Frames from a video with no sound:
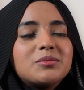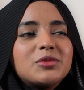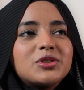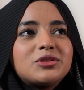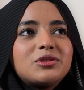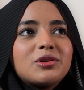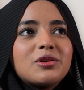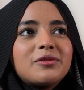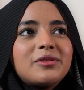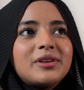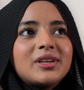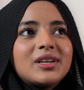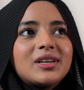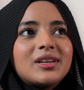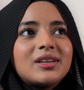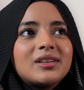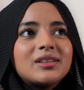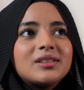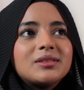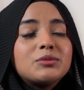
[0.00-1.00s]

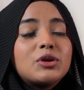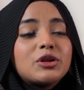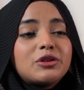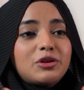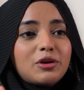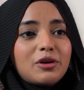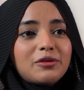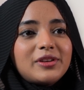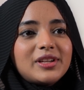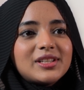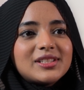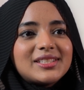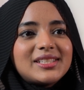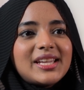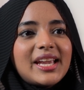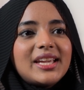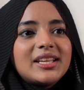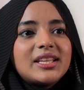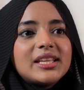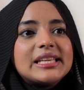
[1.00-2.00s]
Moldovan
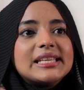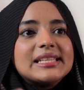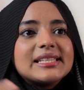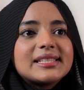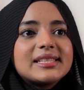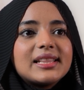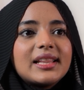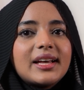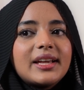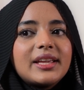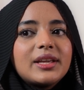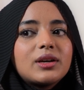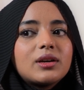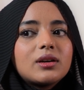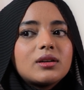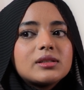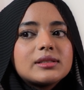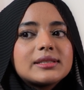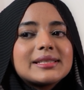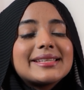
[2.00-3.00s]
state is like
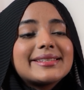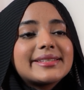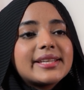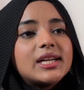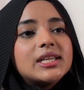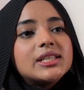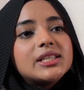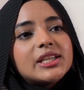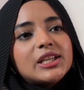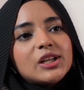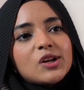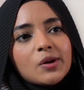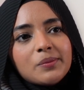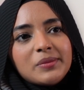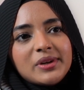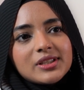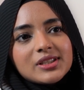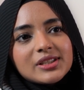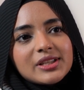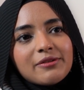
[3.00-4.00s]
600
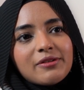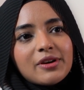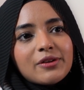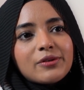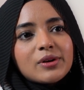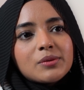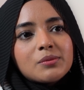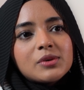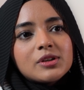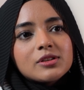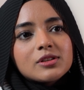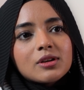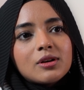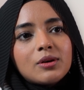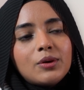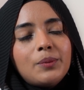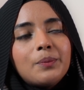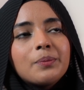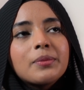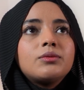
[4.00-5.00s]
kilometers away from
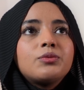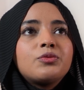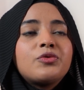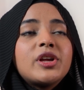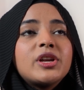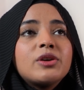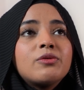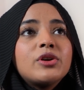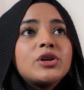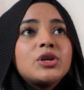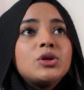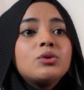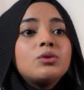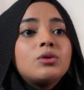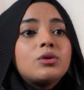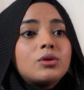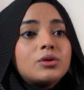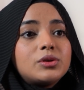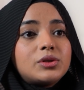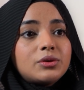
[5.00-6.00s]
Moscow. Whenever you
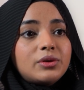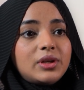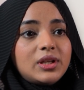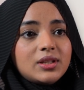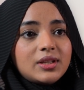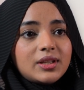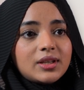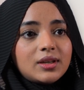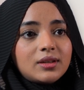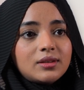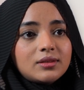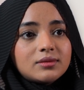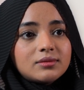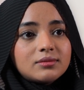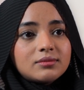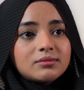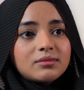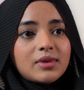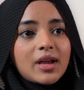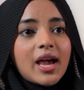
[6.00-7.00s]
go to India
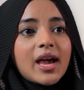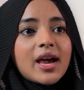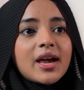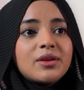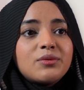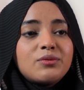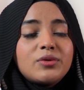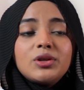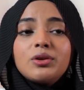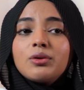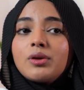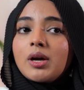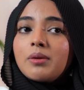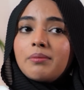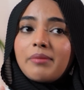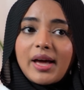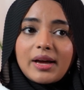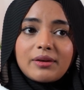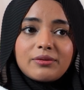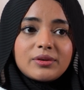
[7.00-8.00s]
and when you come
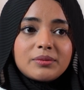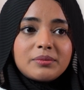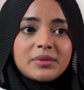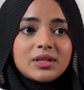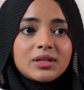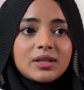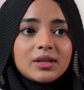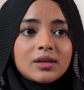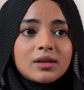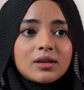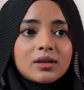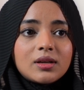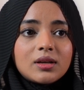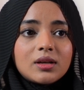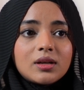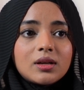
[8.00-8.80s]
back from India,